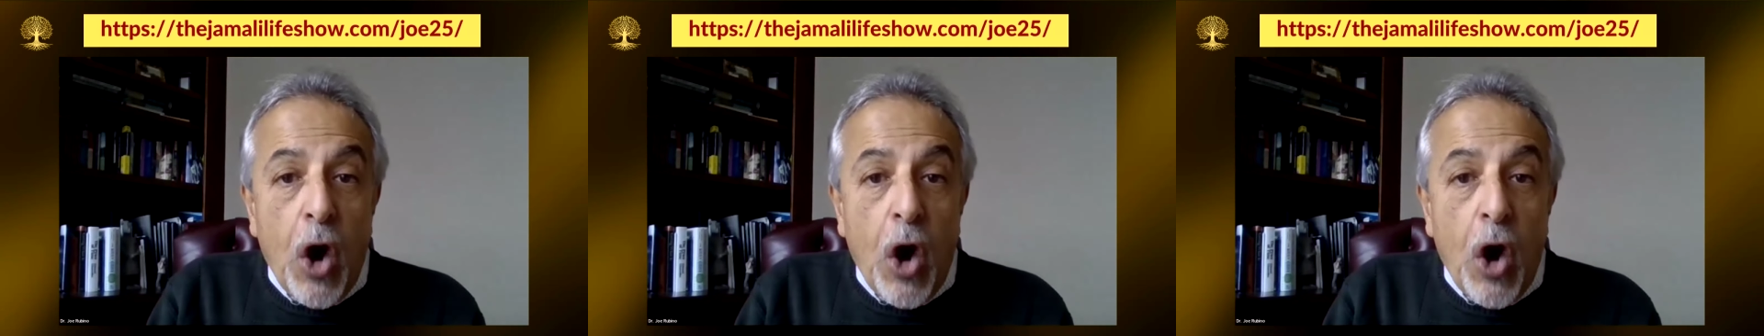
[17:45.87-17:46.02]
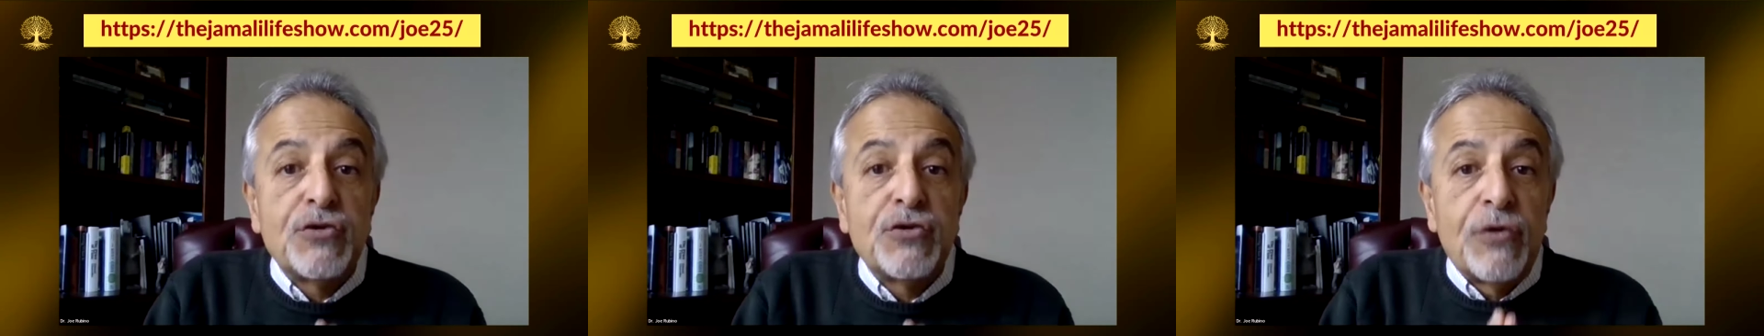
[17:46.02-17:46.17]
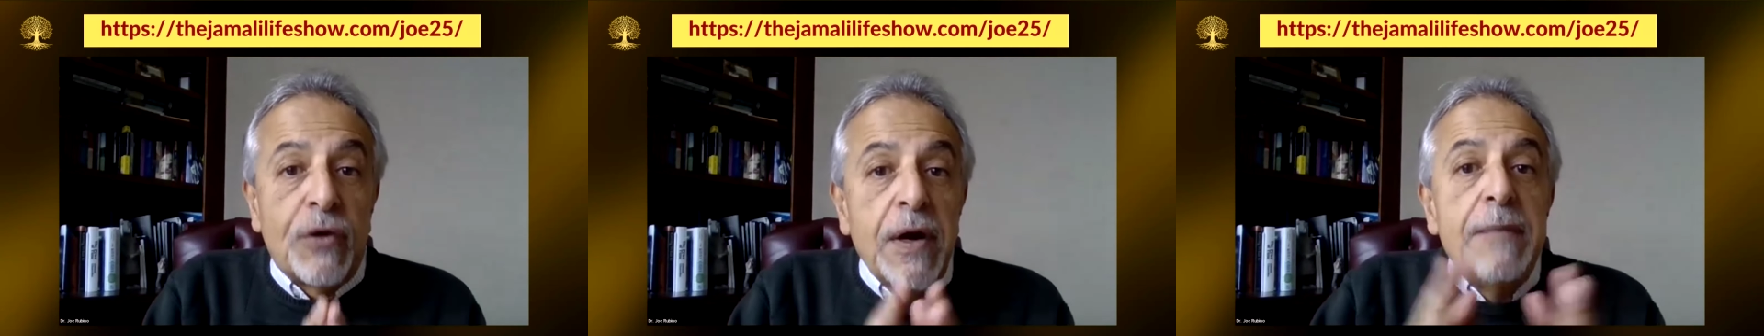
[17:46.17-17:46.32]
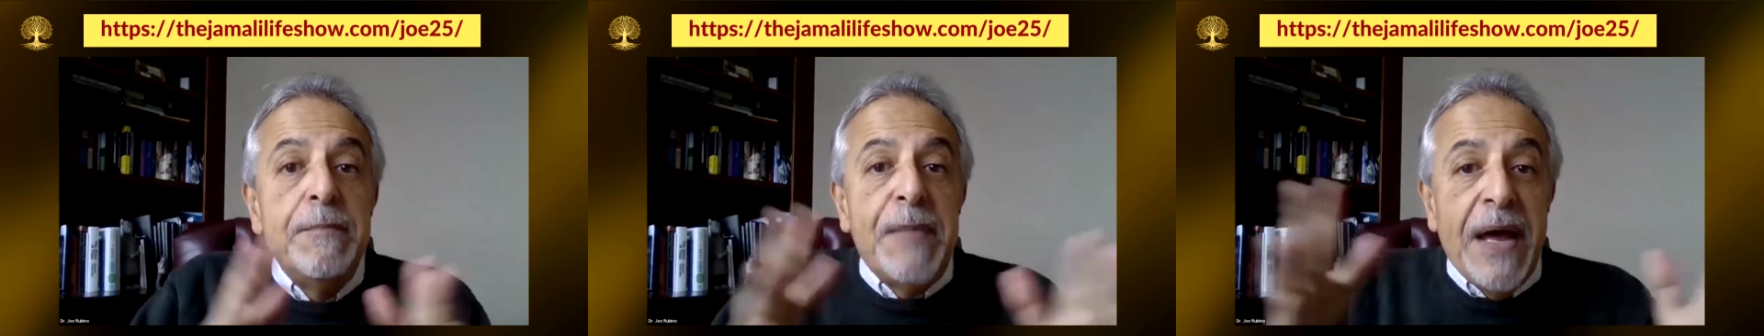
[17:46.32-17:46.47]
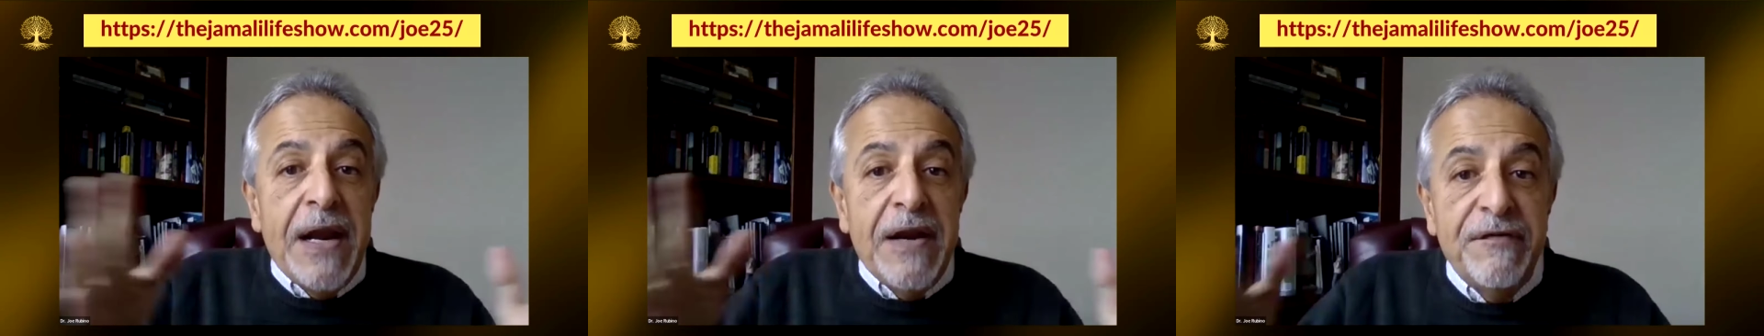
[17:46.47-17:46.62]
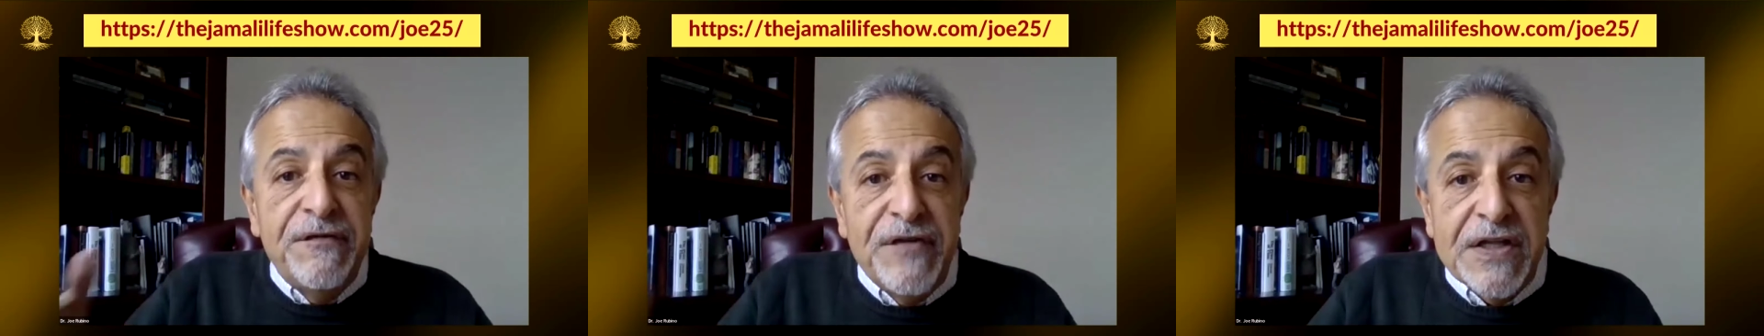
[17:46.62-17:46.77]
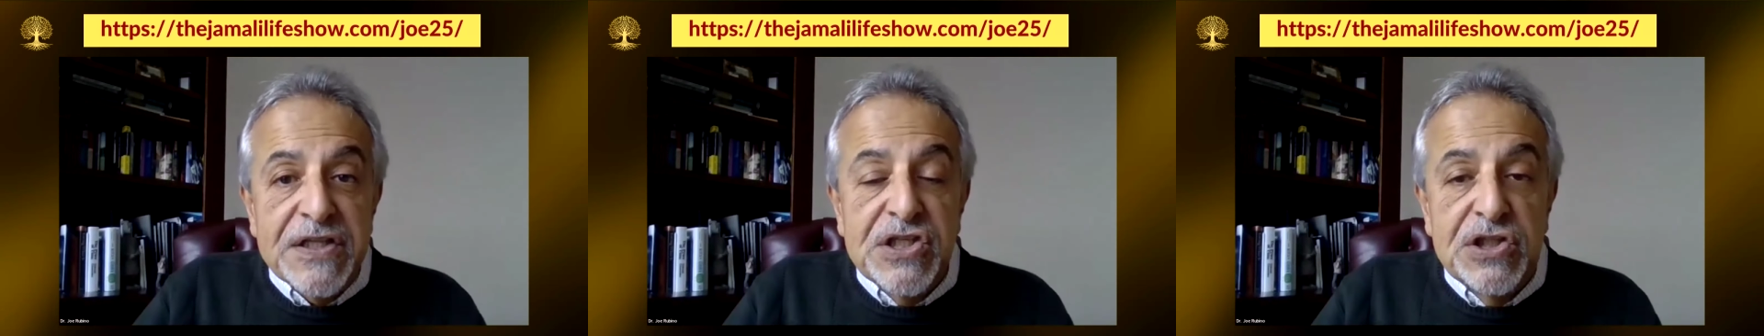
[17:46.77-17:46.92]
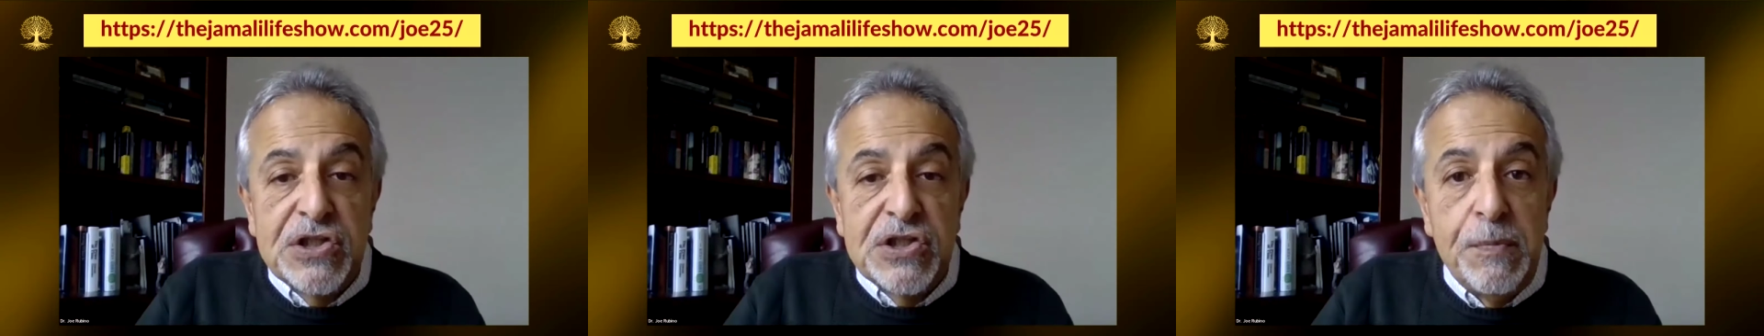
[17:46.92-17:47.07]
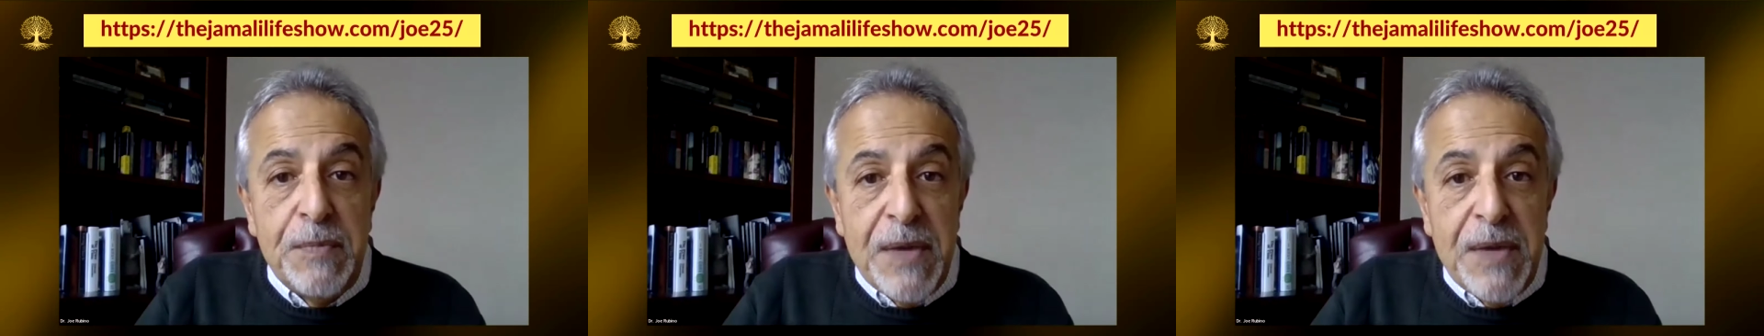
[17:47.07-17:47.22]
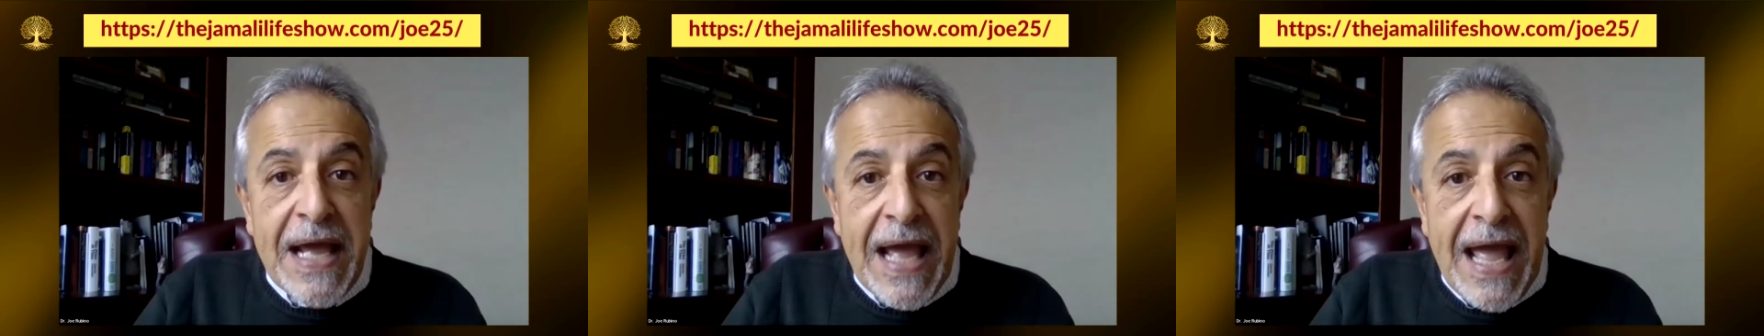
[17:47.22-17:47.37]
contrary benefits
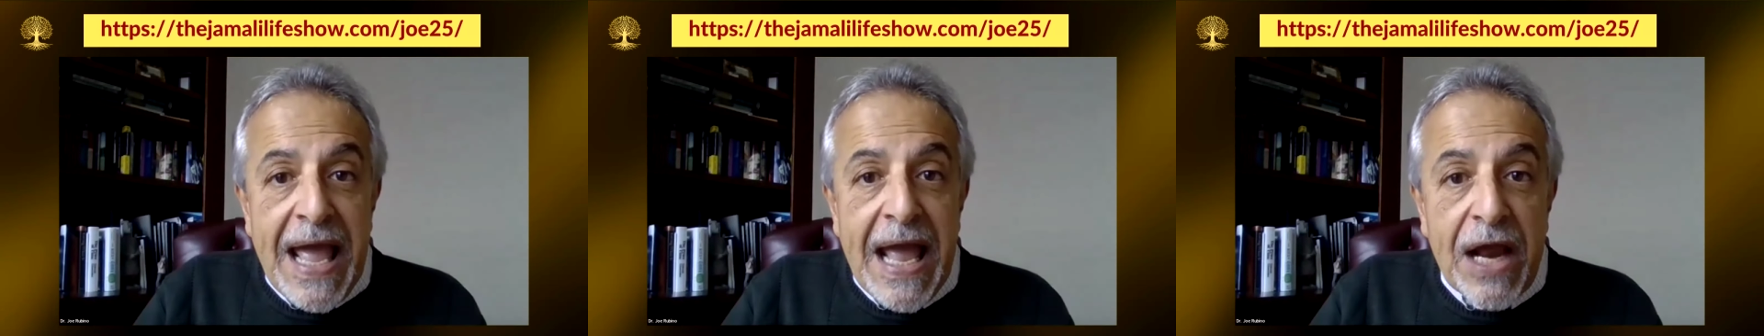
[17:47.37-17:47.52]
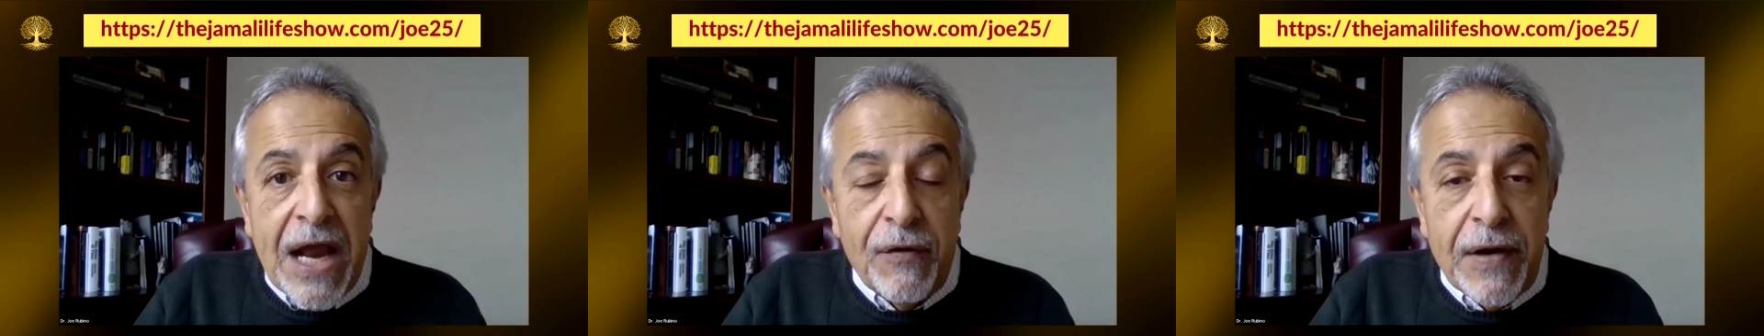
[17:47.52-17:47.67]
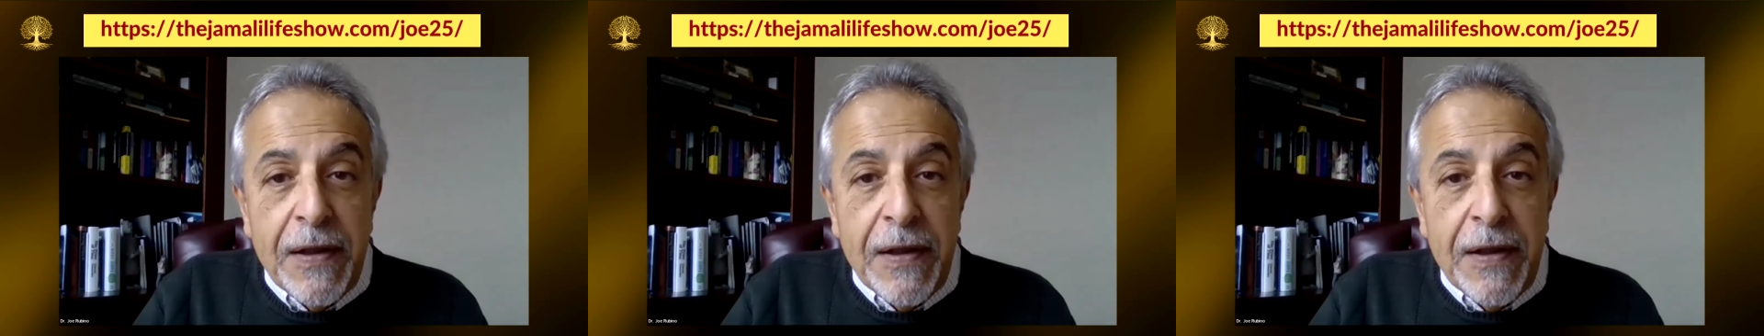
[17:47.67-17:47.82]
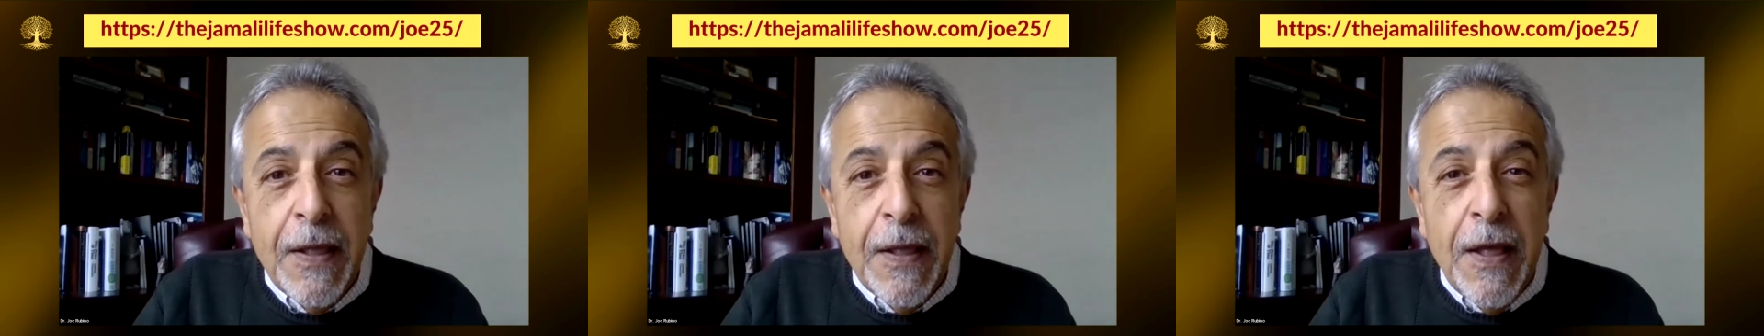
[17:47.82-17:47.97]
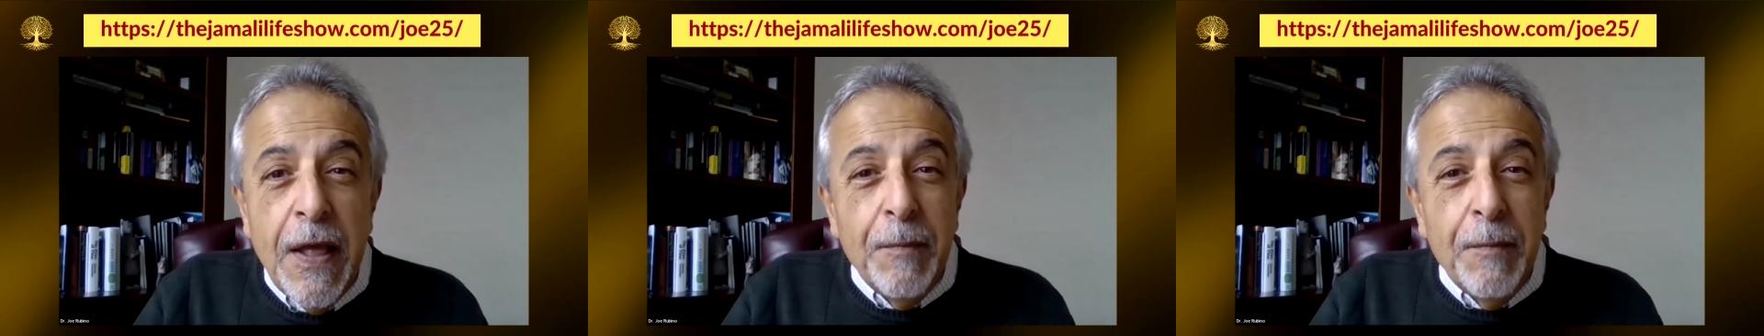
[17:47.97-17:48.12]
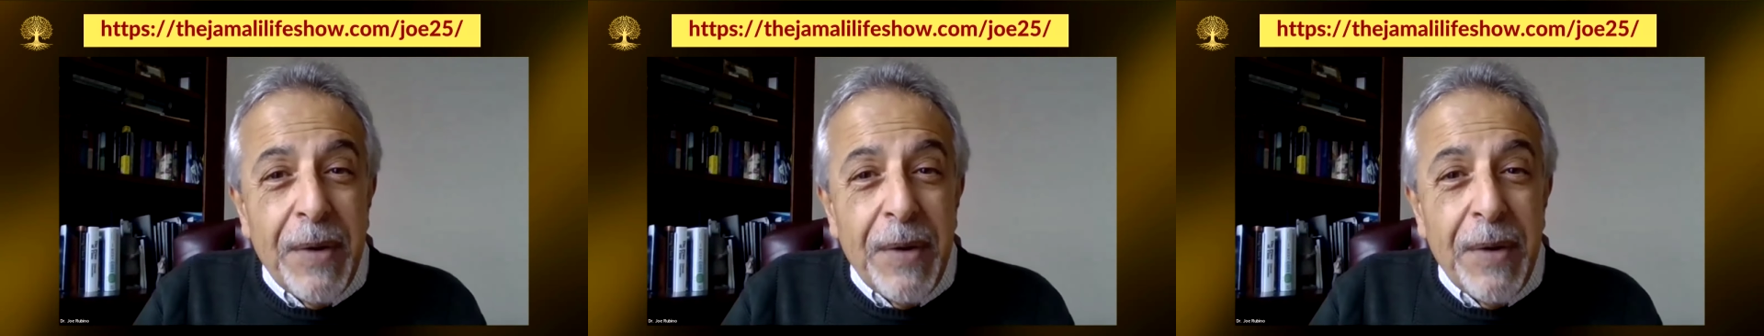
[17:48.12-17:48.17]
to being angry,